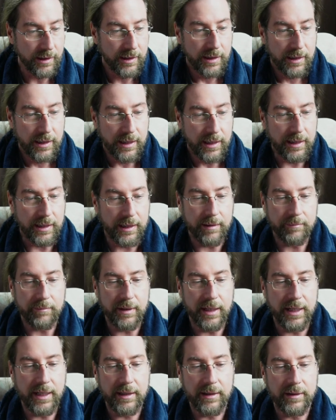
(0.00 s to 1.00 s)
Um,
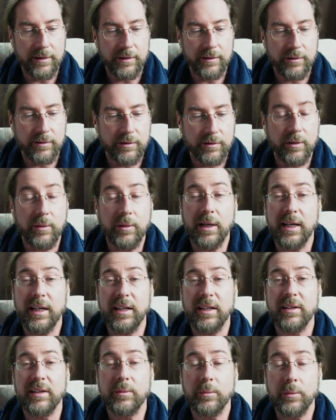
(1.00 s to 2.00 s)
so
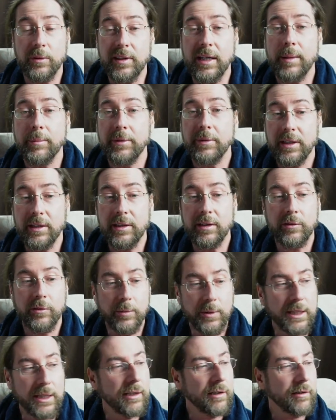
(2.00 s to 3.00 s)
uh, what's happening this
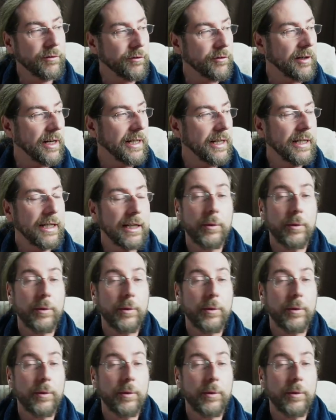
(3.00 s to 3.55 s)
week on Friday,